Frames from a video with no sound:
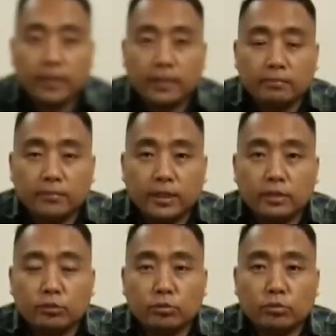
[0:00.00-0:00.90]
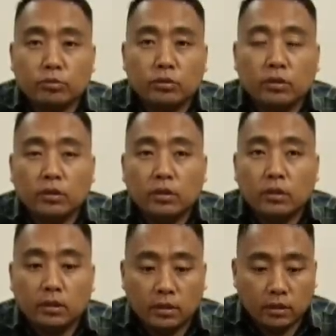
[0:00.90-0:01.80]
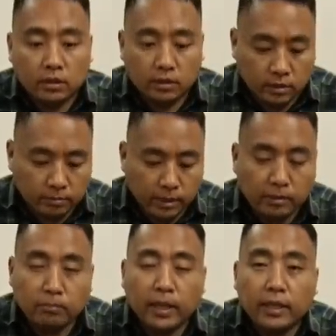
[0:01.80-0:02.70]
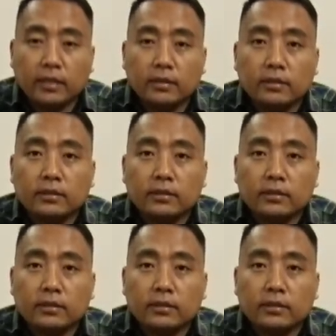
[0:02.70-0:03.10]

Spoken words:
I am here to make my